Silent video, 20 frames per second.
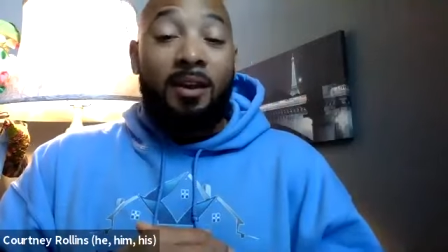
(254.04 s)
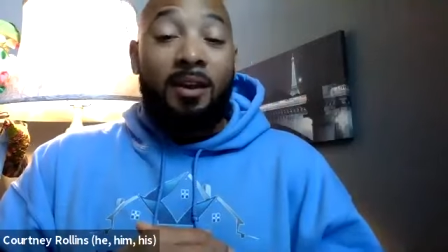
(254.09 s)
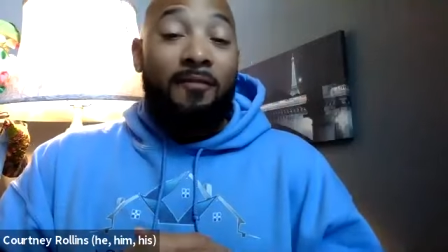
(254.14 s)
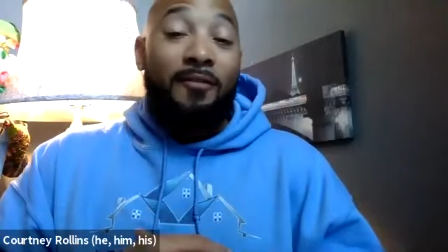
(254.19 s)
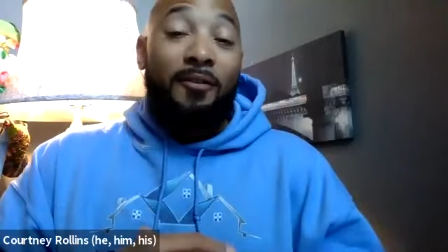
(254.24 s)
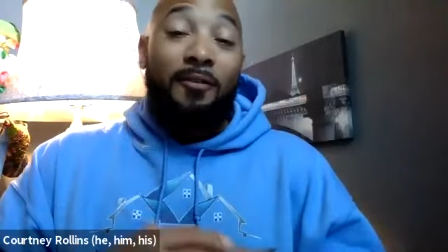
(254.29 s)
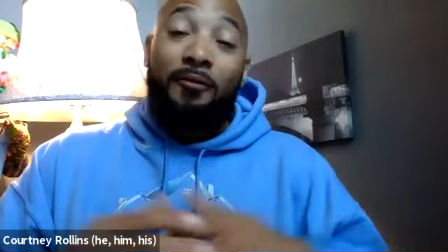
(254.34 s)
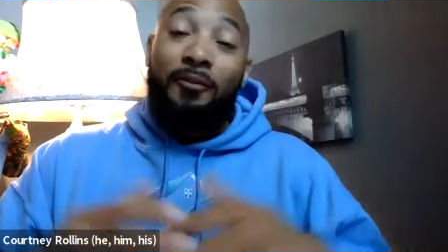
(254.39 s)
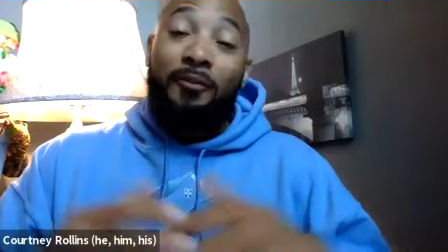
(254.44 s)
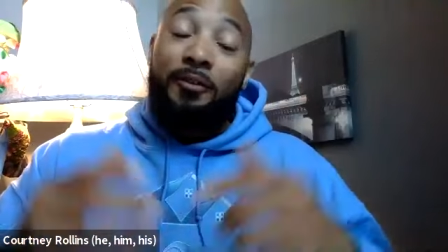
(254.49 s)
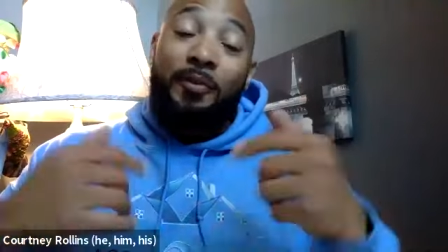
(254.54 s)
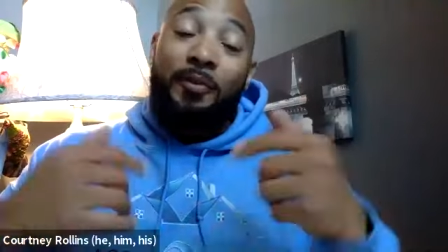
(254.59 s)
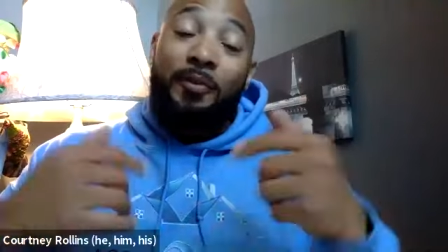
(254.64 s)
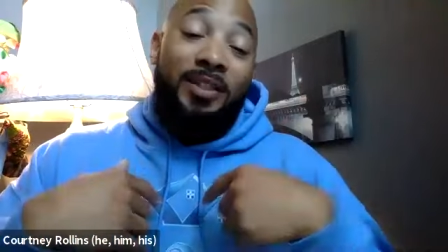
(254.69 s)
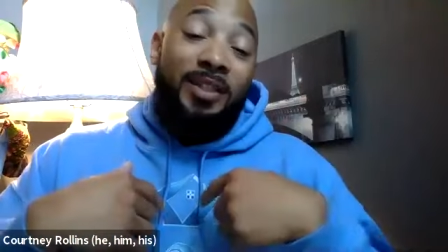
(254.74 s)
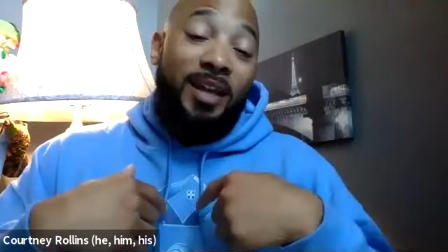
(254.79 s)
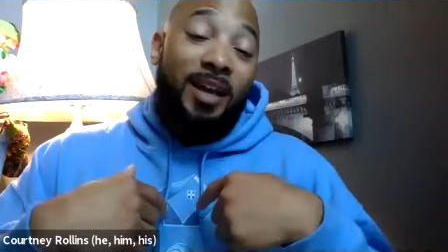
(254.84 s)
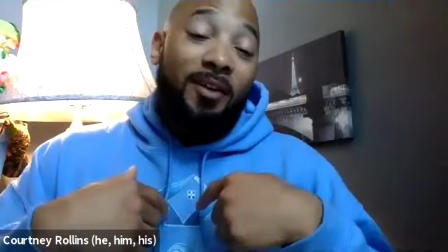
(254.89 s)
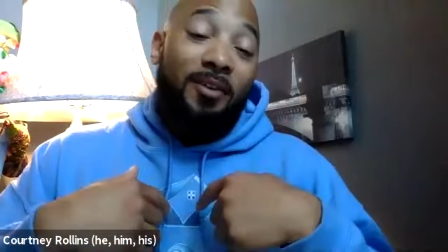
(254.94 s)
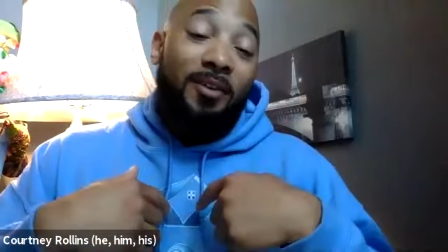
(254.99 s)
Feel free to reach
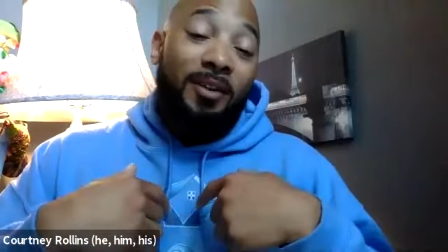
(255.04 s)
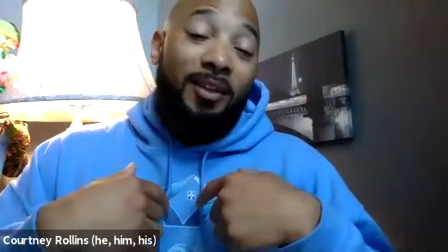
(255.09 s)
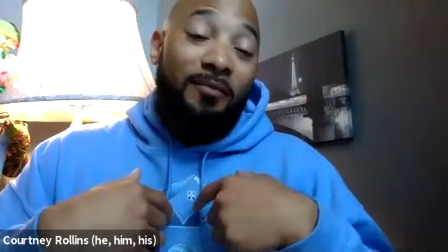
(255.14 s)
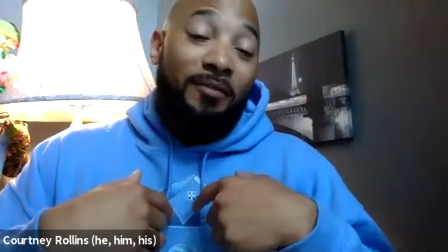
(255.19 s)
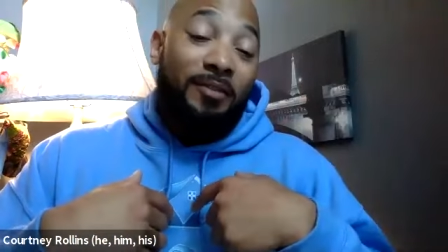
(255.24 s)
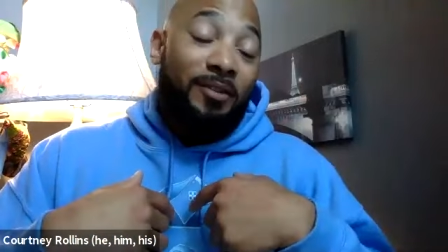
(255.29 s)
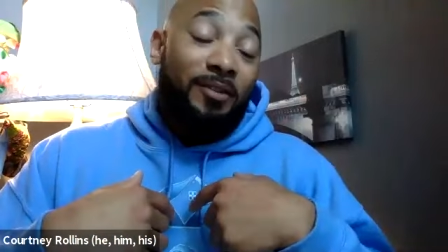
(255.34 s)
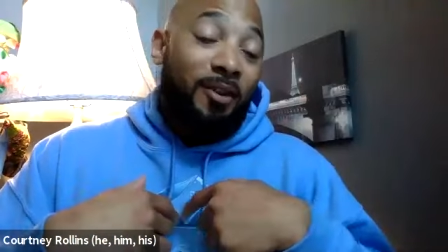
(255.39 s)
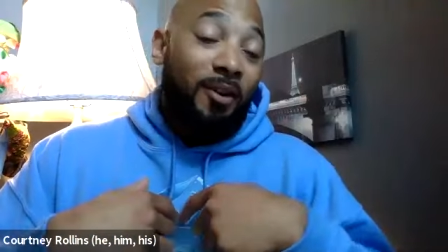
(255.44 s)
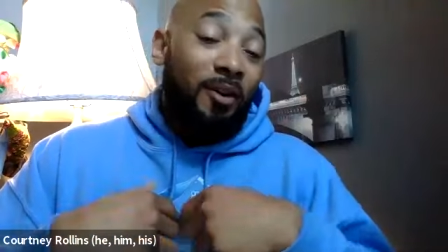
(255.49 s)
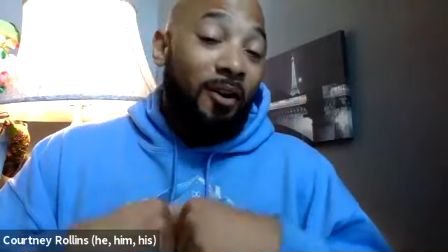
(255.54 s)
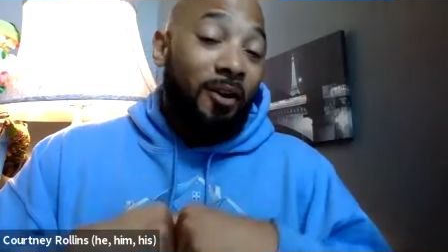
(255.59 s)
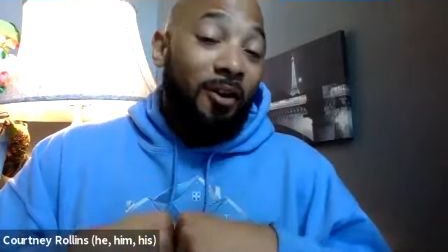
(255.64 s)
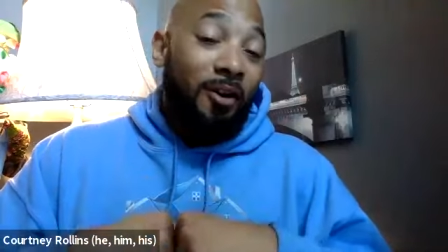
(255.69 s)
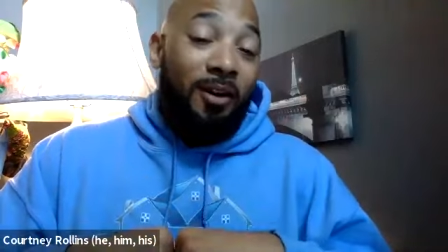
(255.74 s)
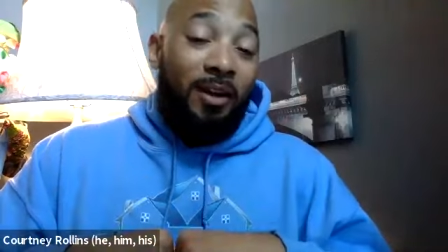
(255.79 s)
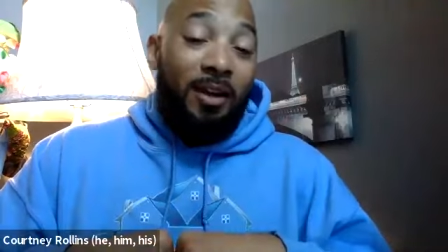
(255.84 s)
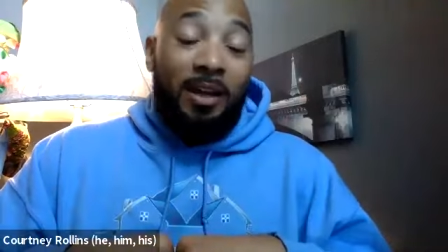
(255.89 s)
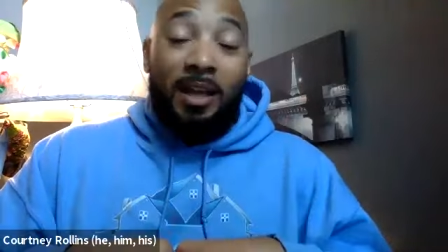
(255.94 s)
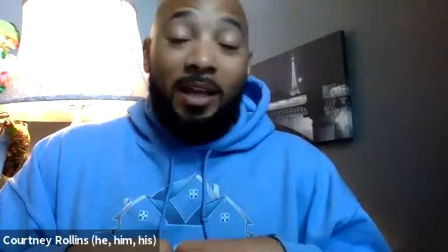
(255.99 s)
out, give us a call
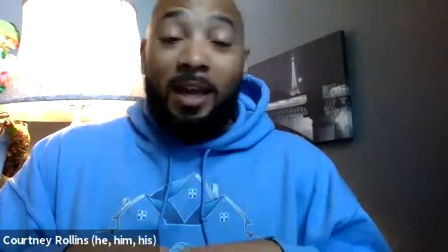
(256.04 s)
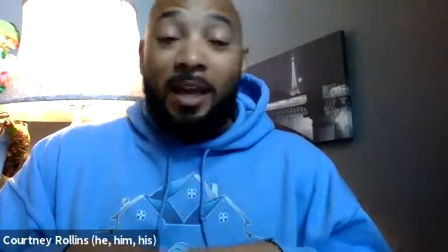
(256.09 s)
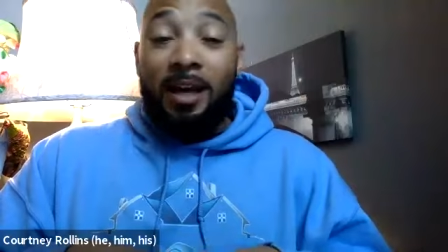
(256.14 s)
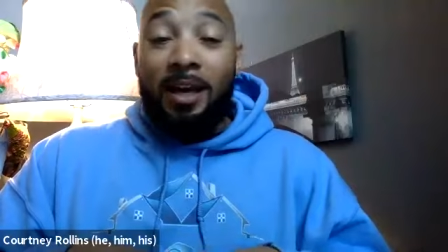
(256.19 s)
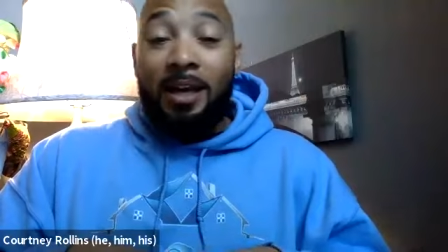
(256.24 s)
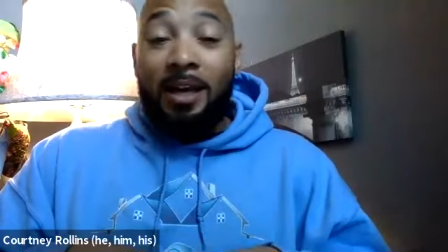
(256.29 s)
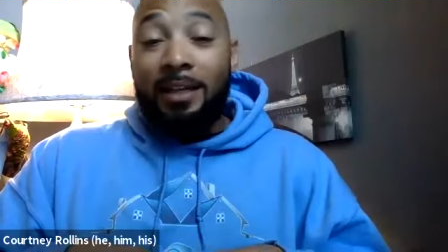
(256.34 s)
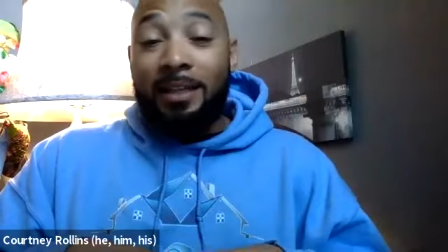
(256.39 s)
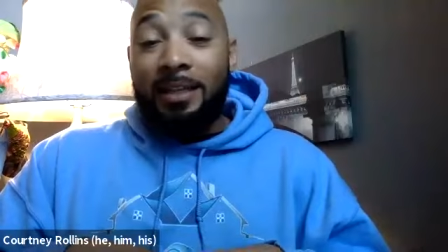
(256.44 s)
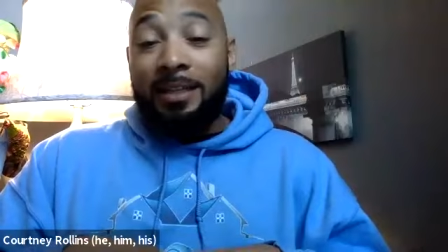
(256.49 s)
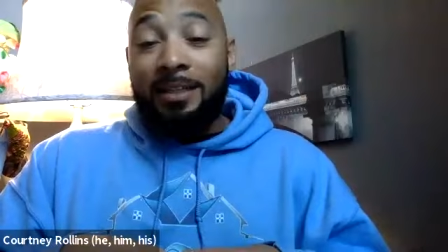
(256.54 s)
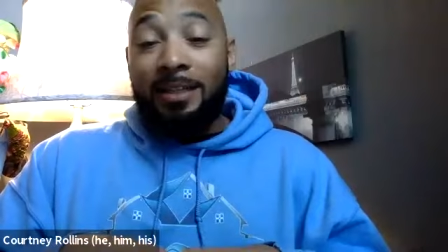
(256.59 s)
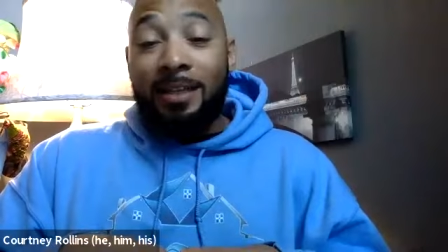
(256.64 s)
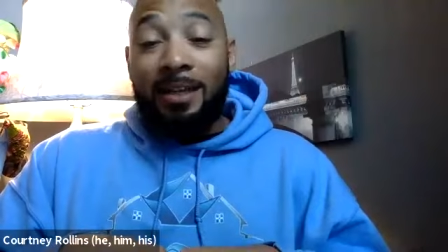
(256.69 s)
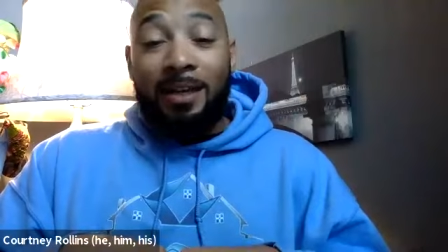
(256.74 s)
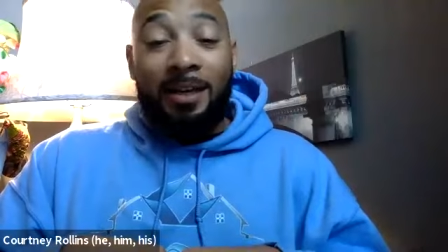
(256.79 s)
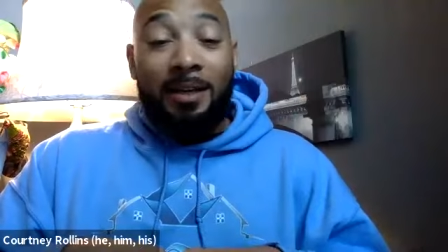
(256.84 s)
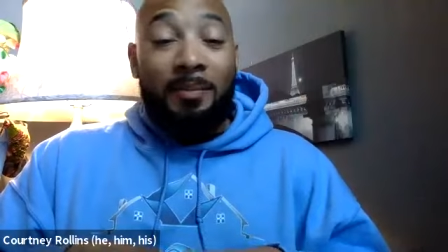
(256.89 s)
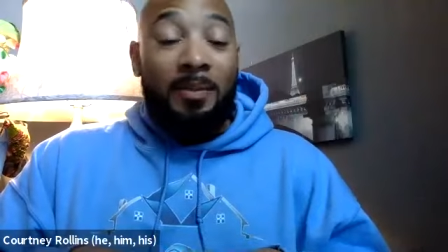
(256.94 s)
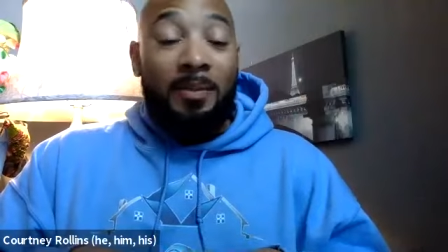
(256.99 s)
at any
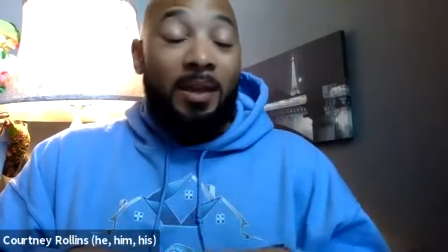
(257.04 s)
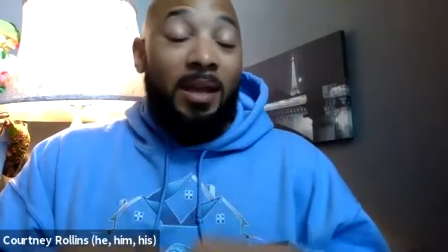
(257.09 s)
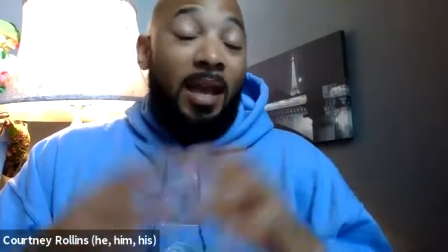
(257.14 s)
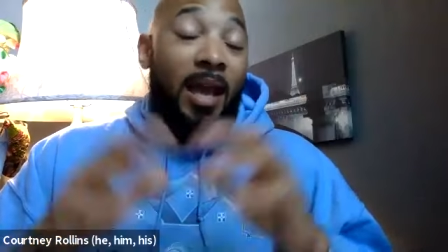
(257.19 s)
time.